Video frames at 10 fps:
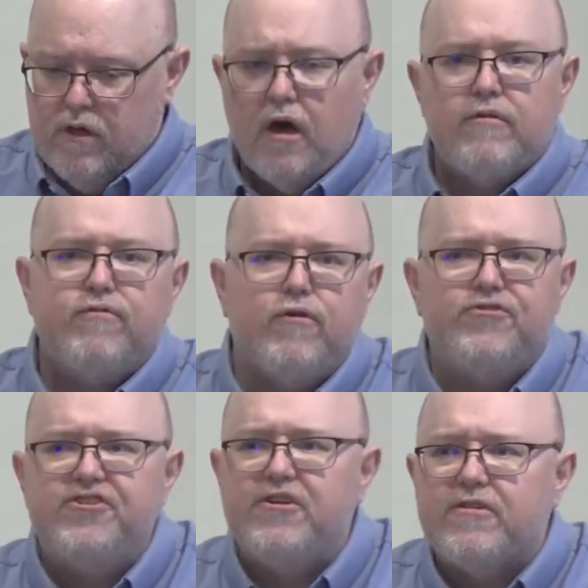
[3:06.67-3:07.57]

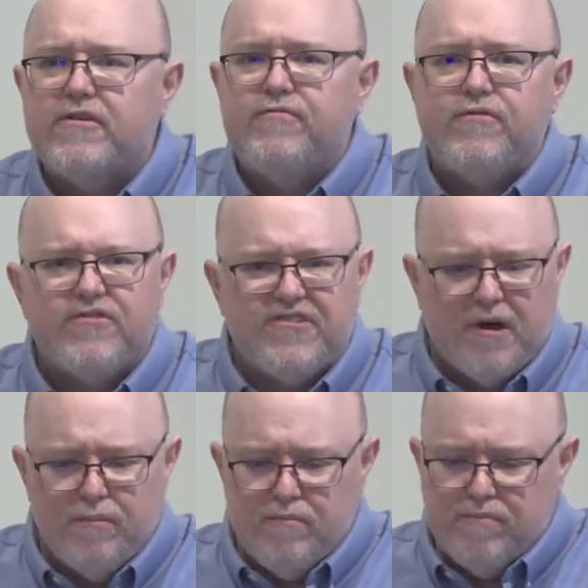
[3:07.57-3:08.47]
Unfortunately for
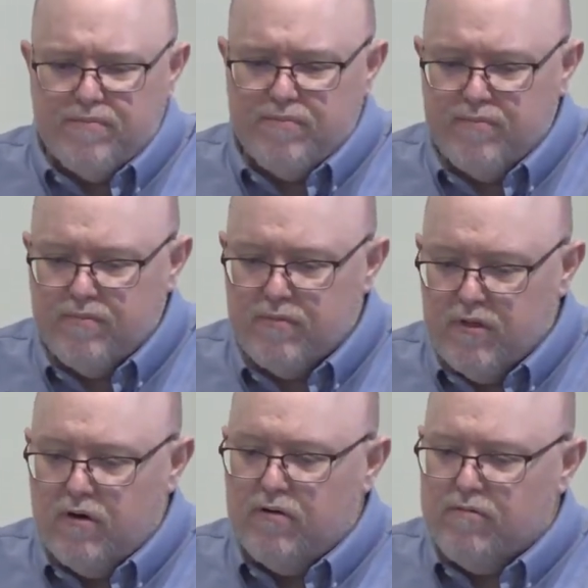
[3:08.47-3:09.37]
some,
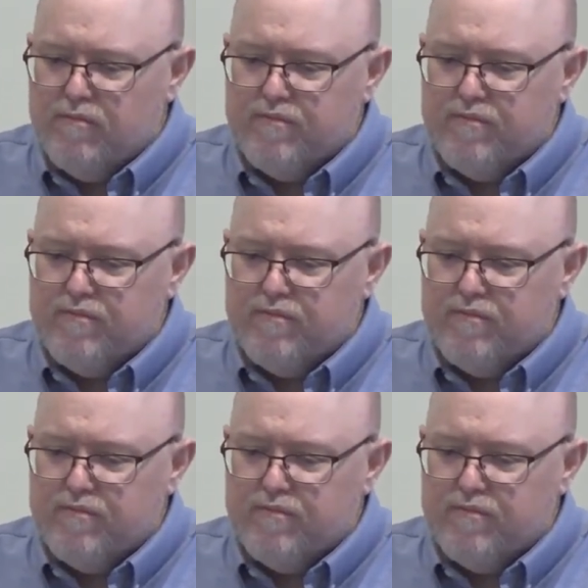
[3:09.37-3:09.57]
though,